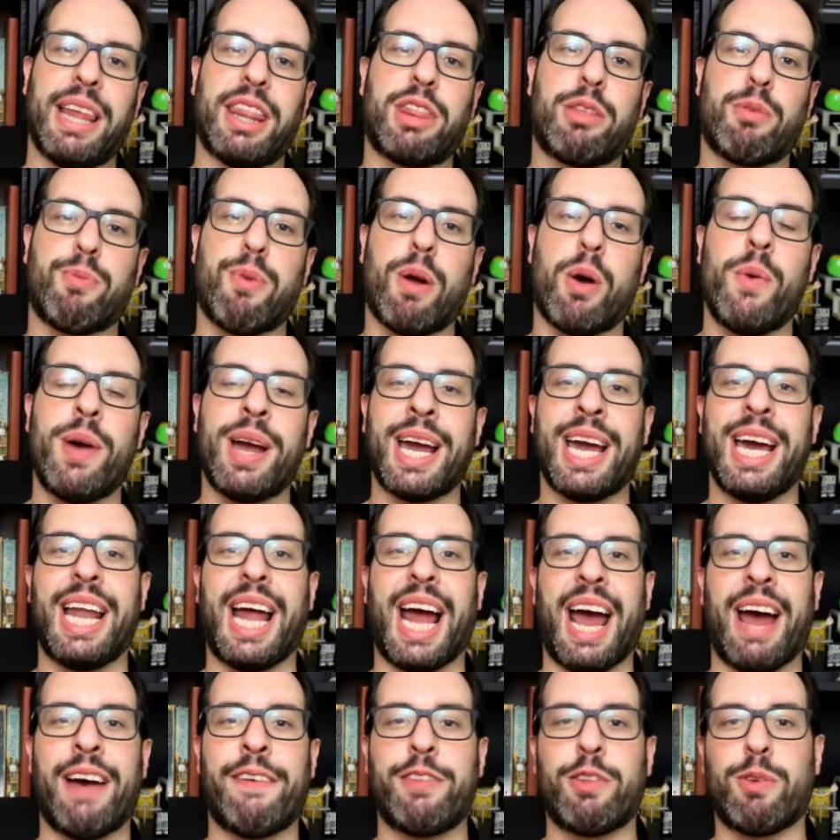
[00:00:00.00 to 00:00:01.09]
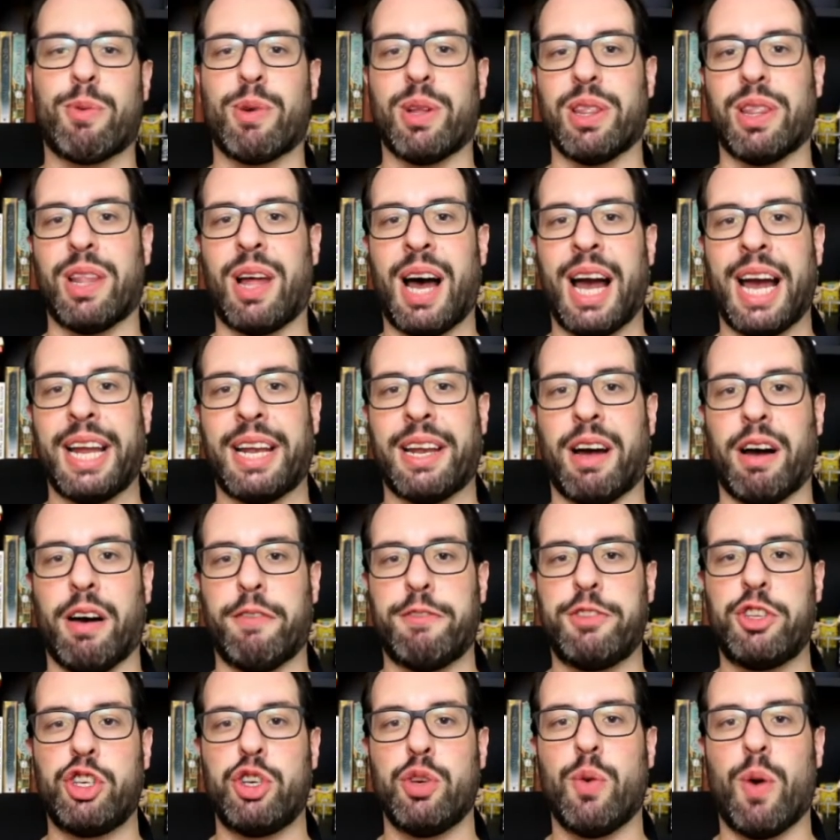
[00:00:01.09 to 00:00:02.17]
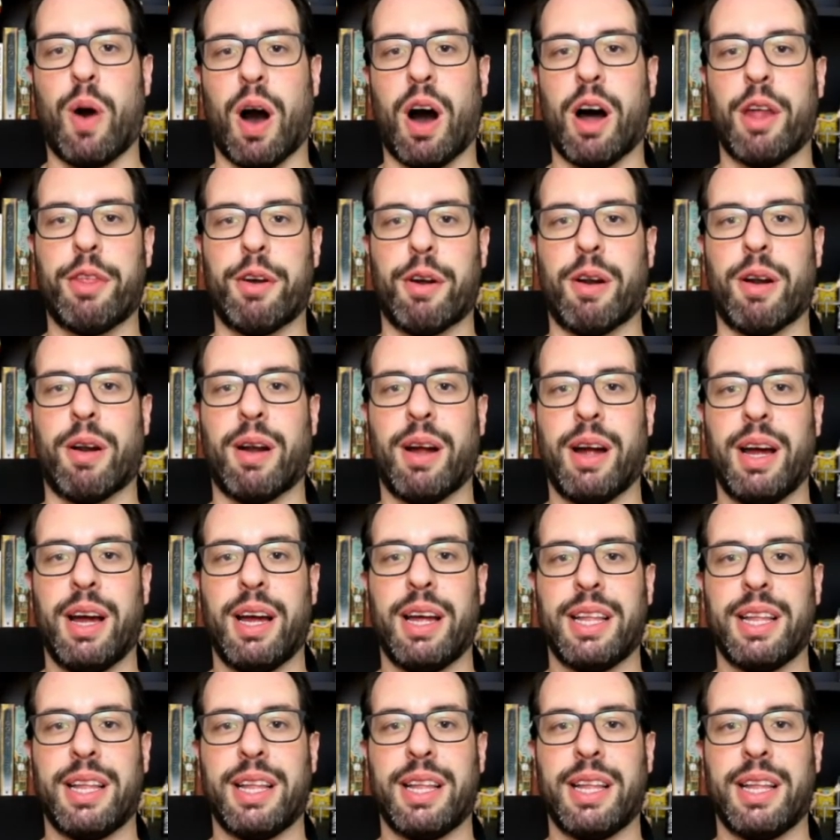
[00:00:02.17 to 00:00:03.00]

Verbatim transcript: throwing it after a line of two other